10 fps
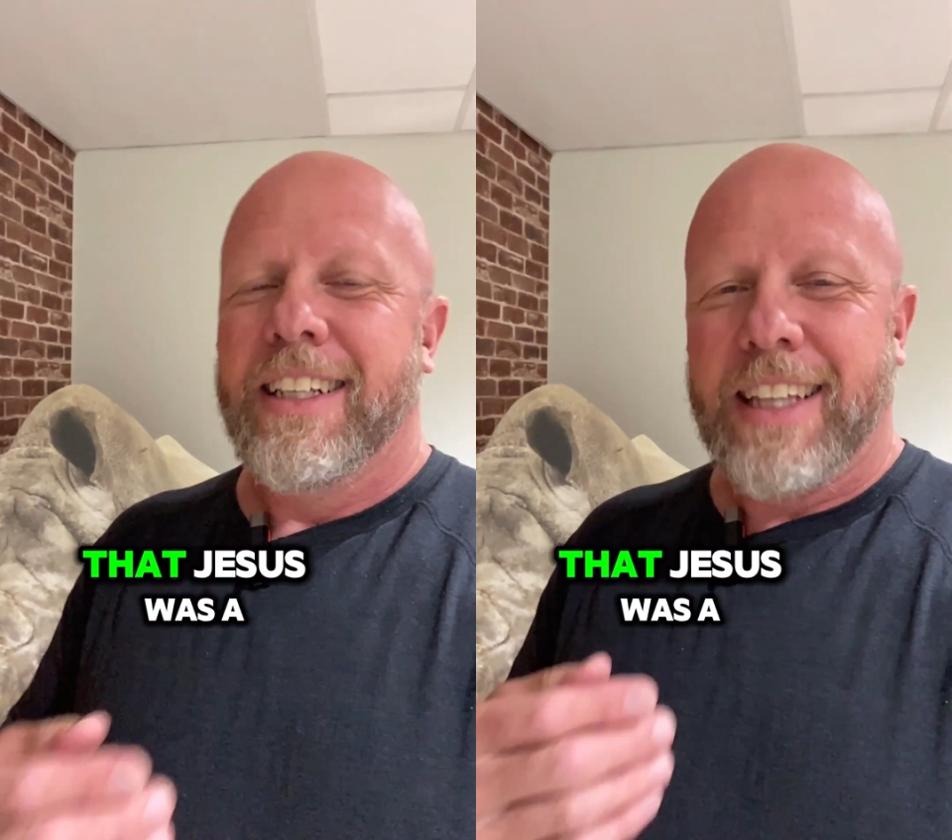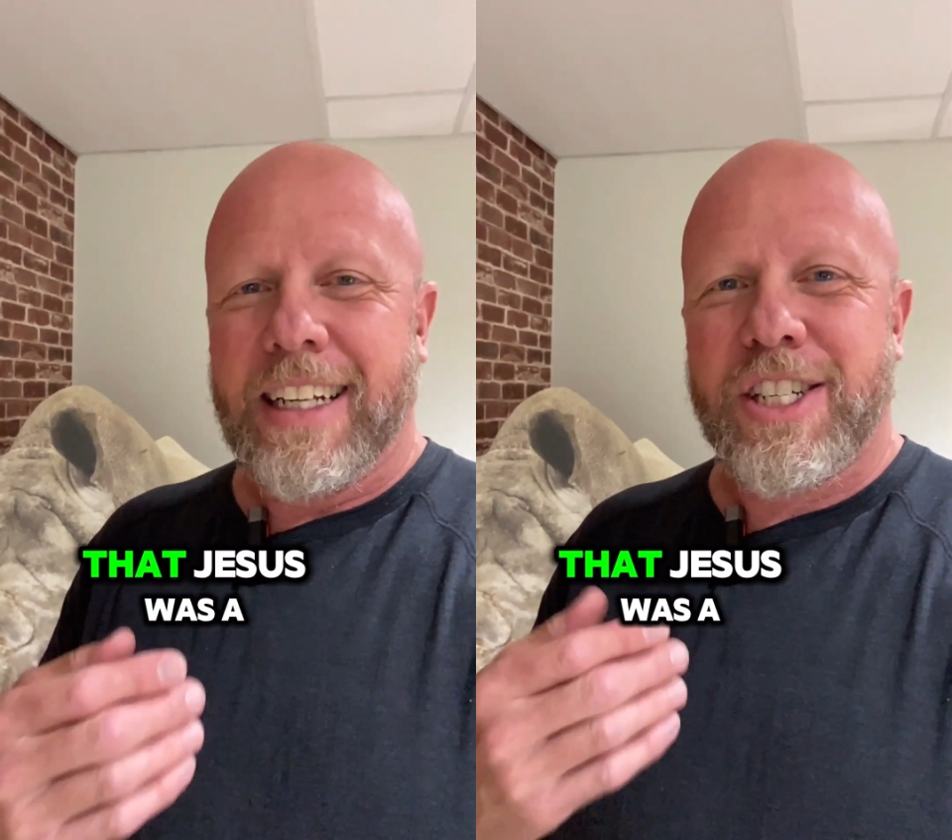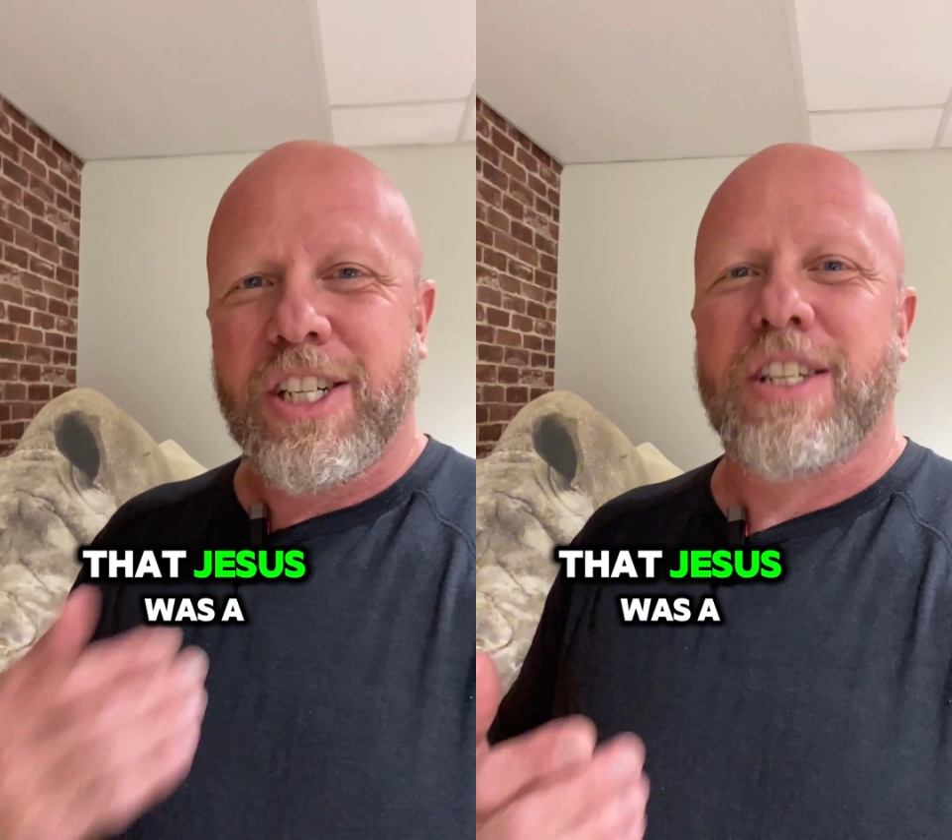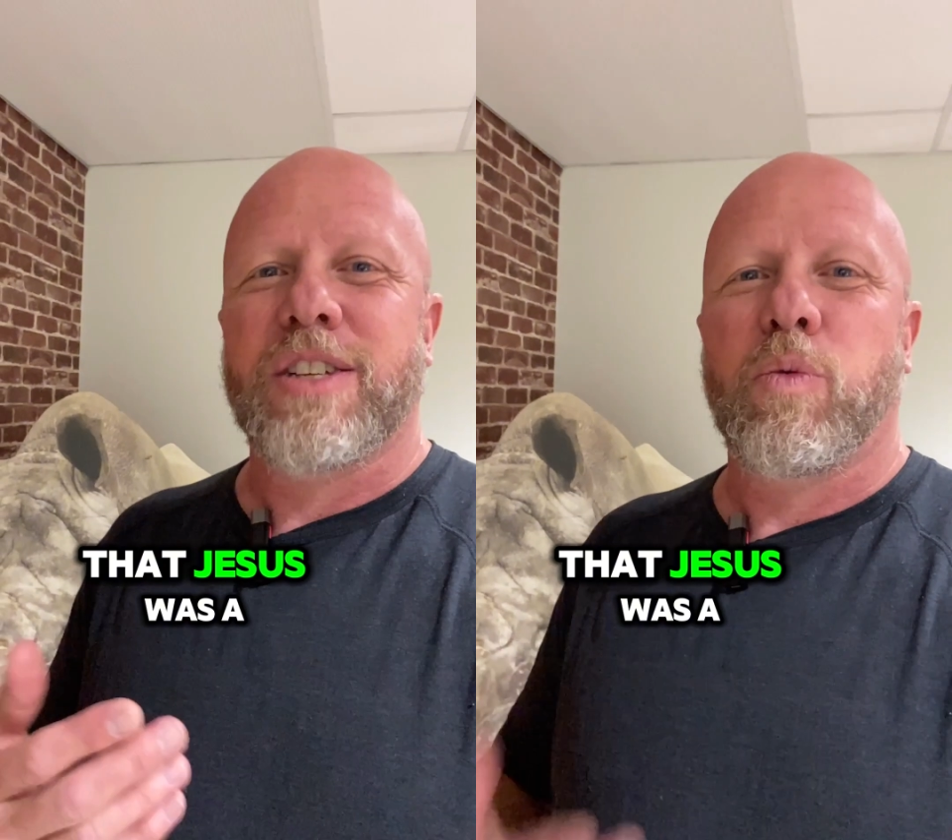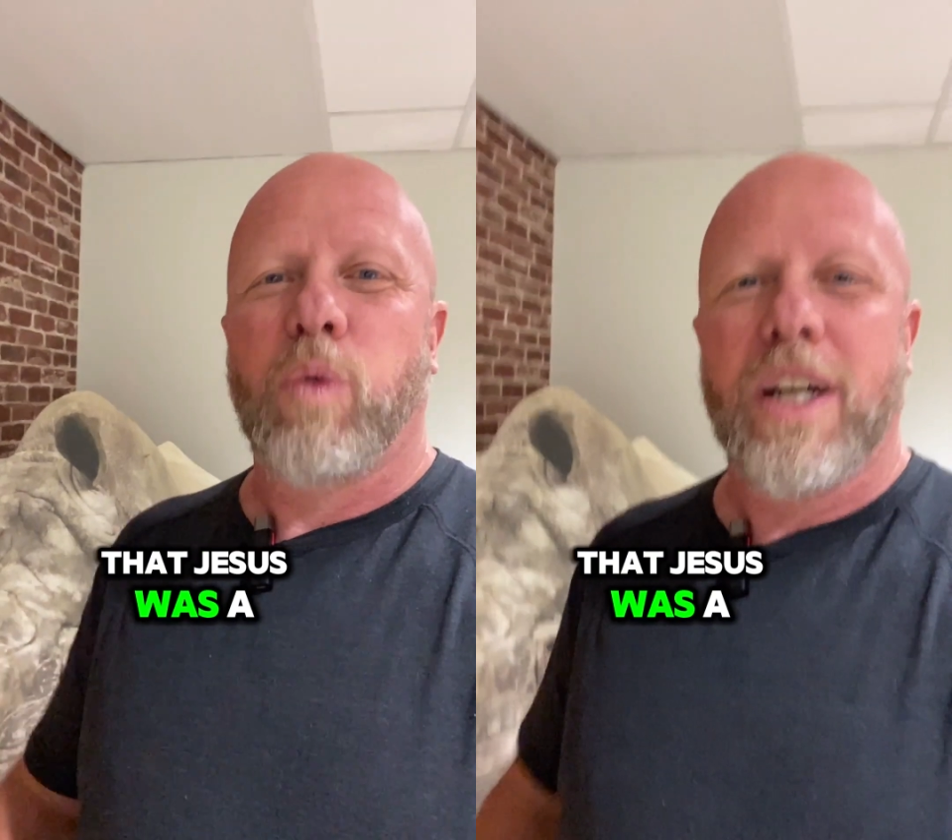that
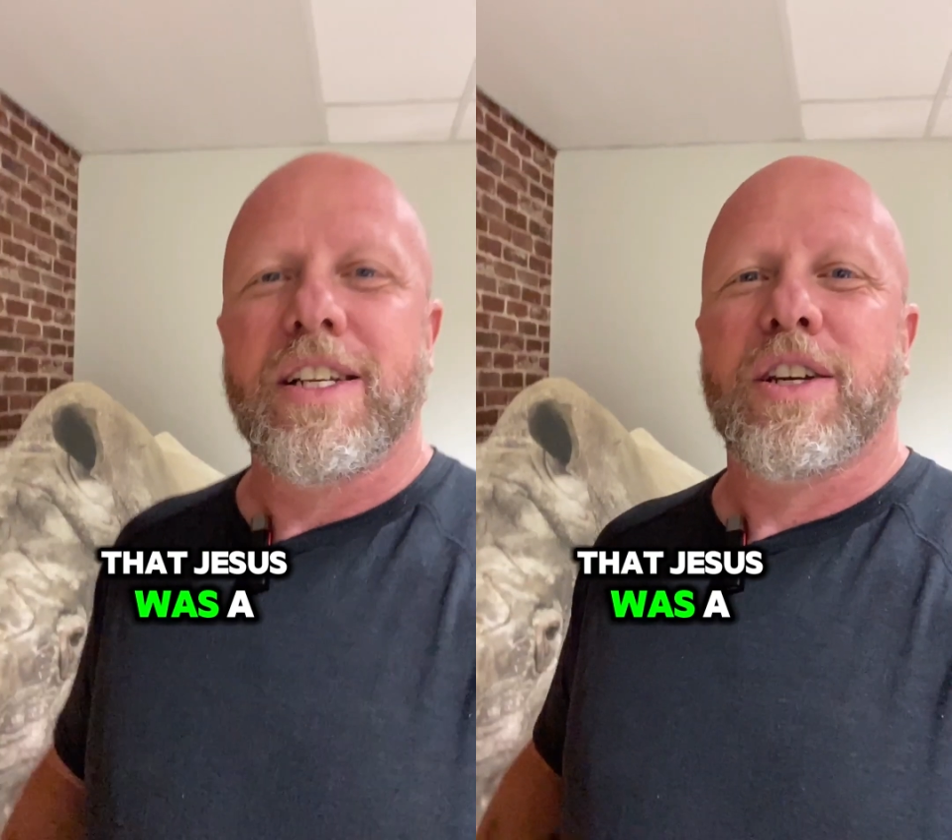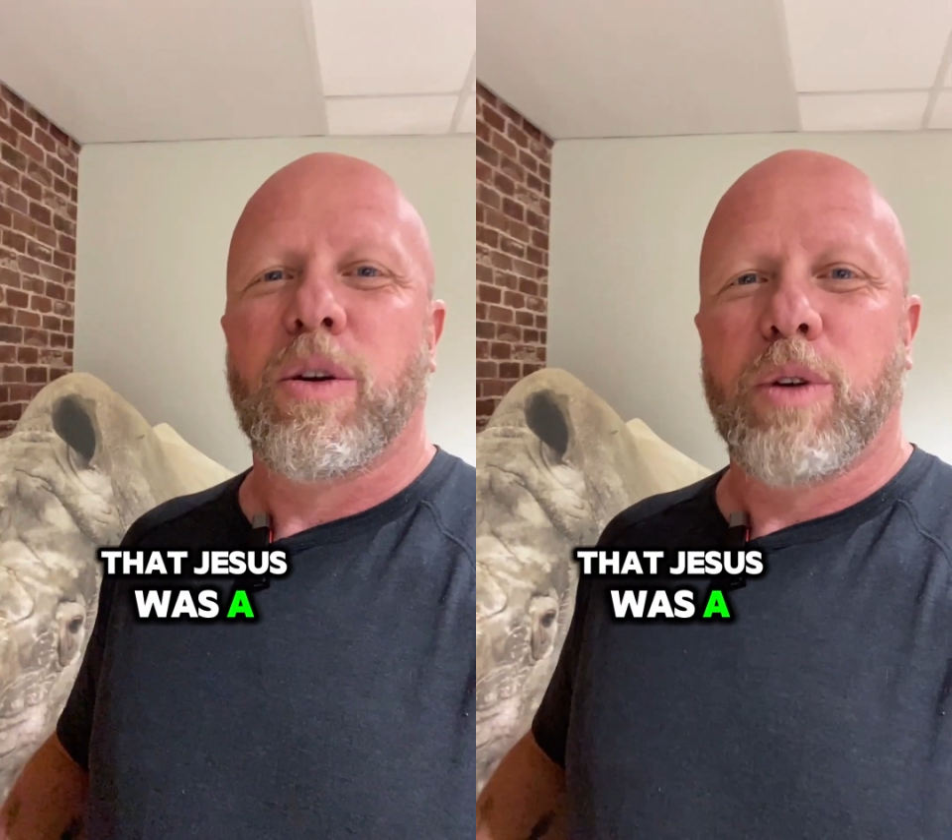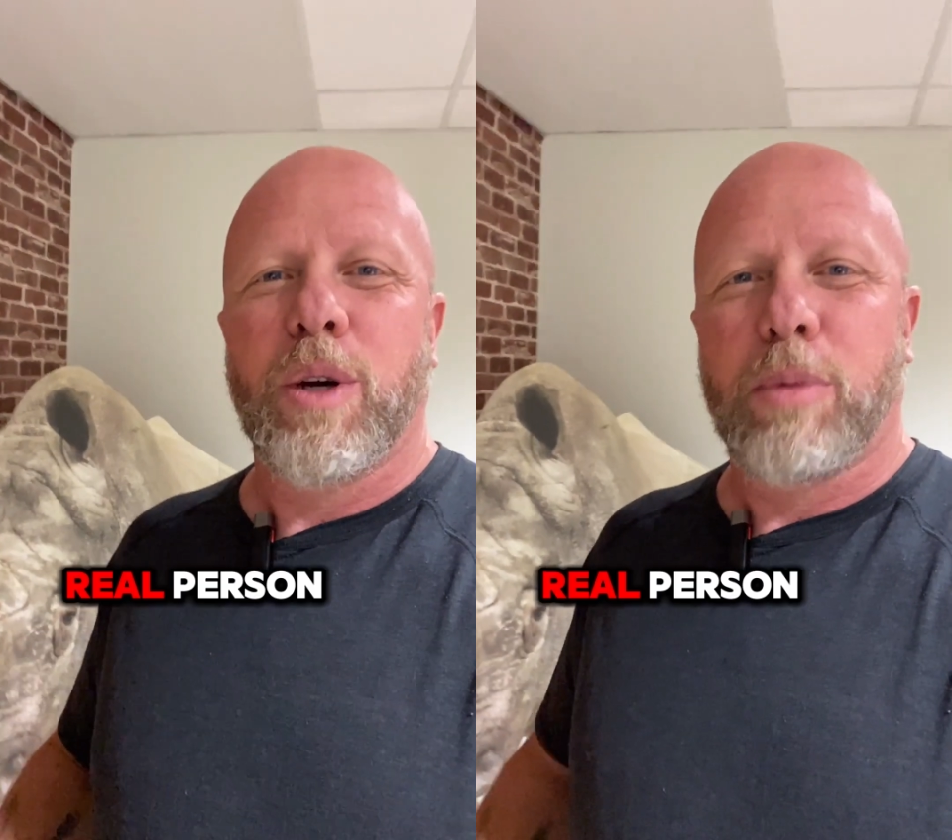Jesus was a real